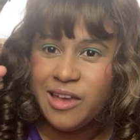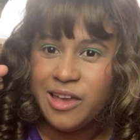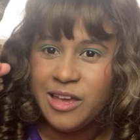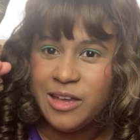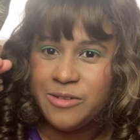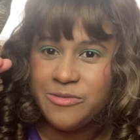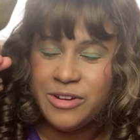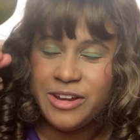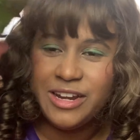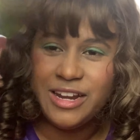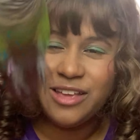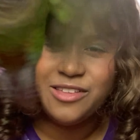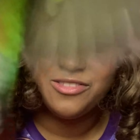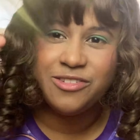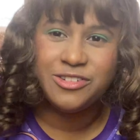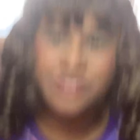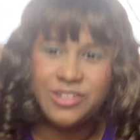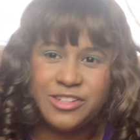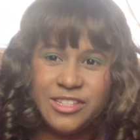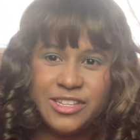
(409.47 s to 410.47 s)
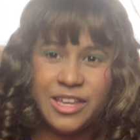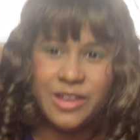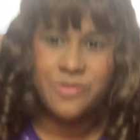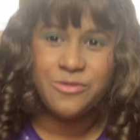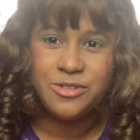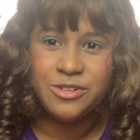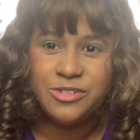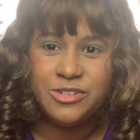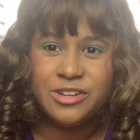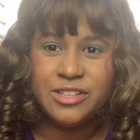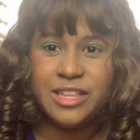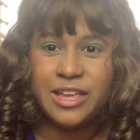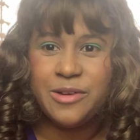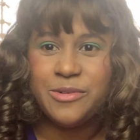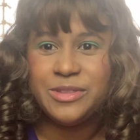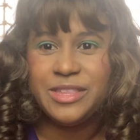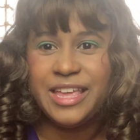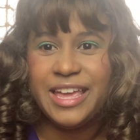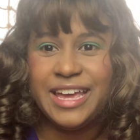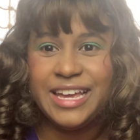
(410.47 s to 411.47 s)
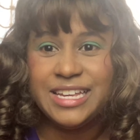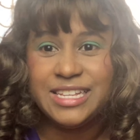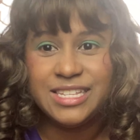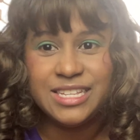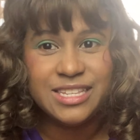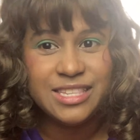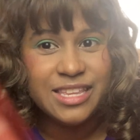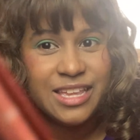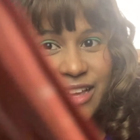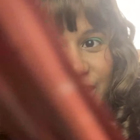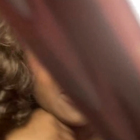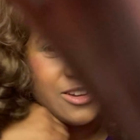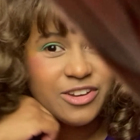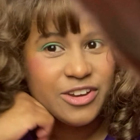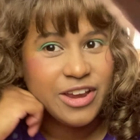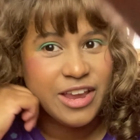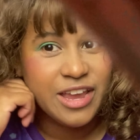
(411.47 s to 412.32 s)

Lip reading: Right now they're just like wondering like, what the heck is this thing on your